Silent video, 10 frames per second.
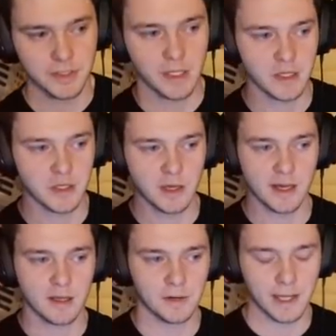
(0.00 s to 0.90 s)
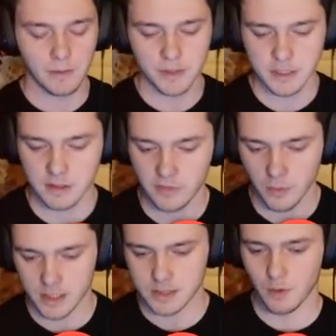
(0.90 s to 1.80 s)
like, you can't kill Night Witches if you
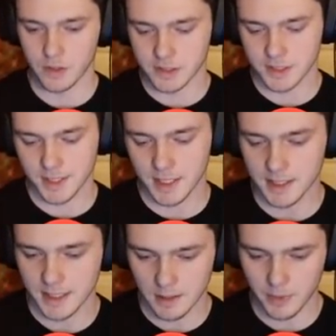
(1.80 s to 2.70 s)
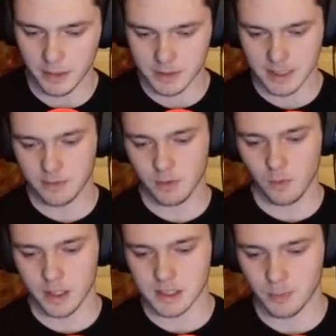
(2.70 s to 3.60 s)
waste poisons like he did, but he was able to
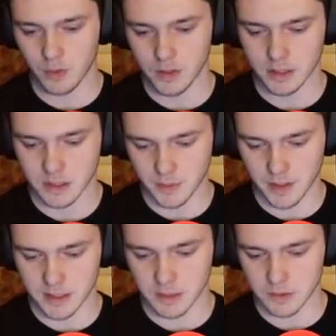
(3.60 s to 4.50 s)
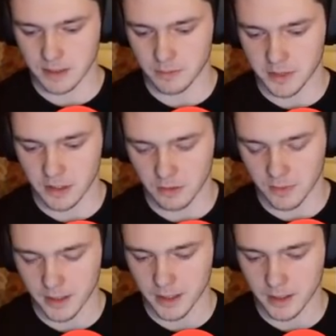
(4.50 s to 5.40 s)
waste poisons because he was able to kill
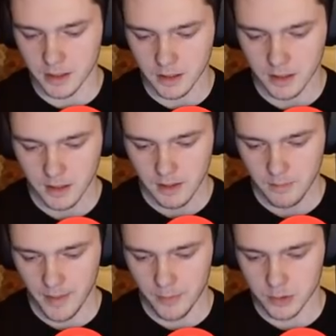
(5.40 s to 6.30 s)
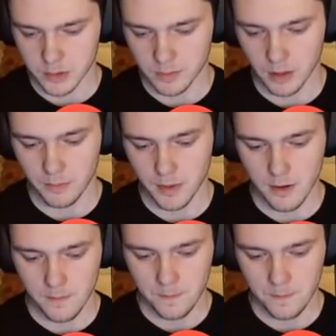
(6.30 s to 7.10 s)
my my push with Barb Barrel.